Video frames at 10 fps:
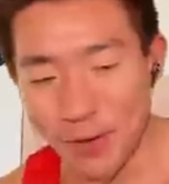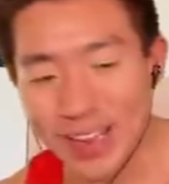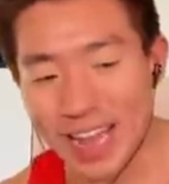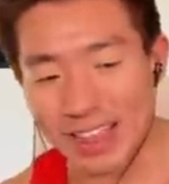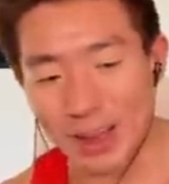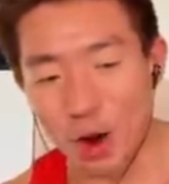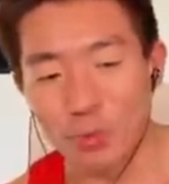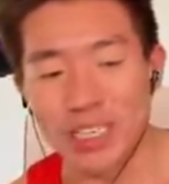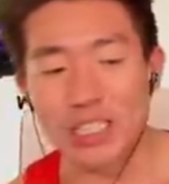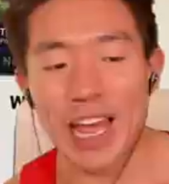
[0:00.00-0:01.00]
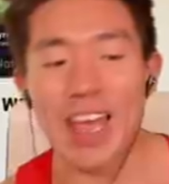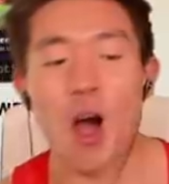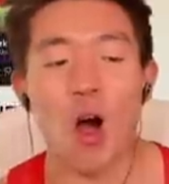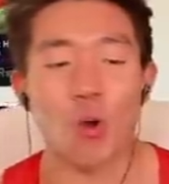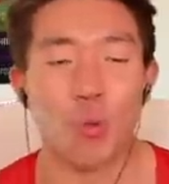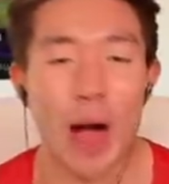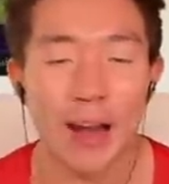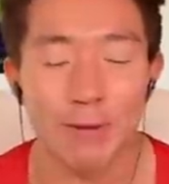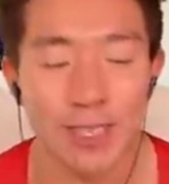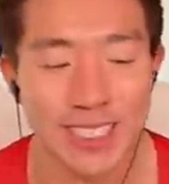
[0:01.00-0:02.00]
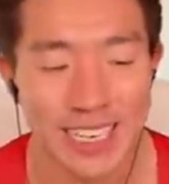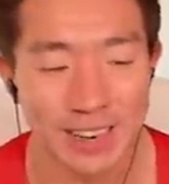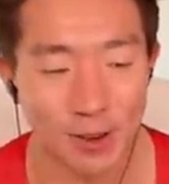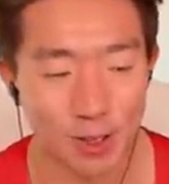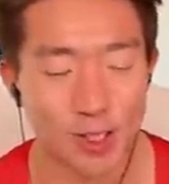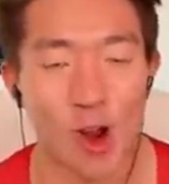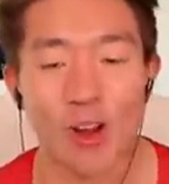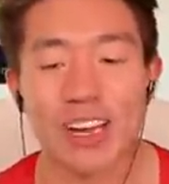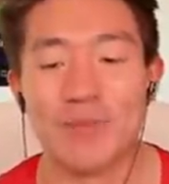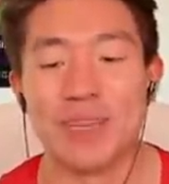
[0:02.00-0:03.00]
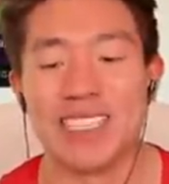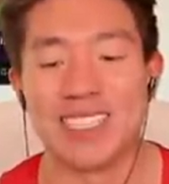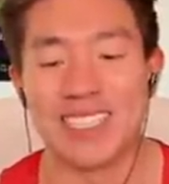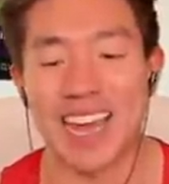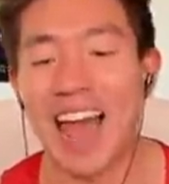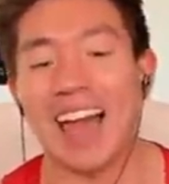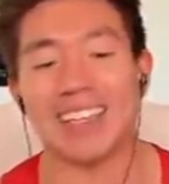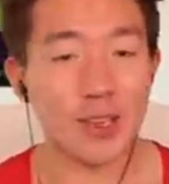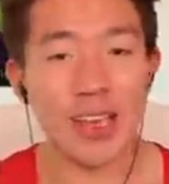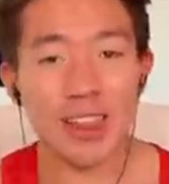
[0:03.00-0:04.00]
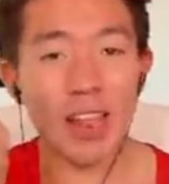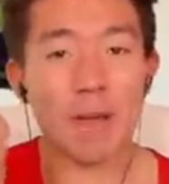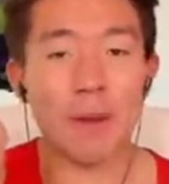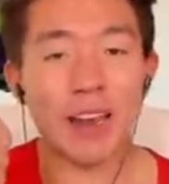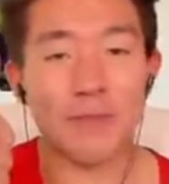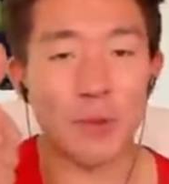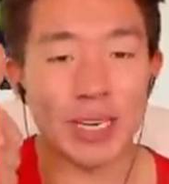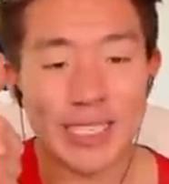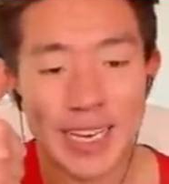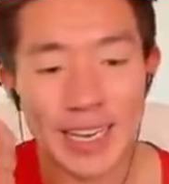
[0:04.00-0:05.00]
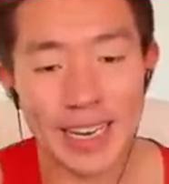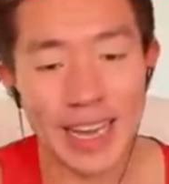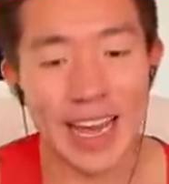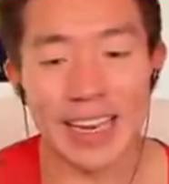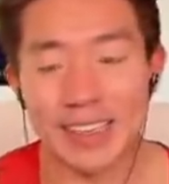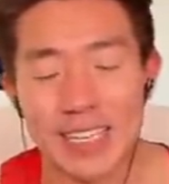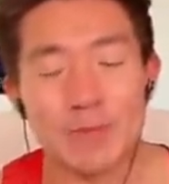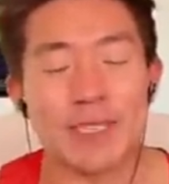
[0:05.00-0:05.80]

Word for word: we get that OBJ, our wide receivers are going to be stacked. Hit the like button if you want to see it, and let's be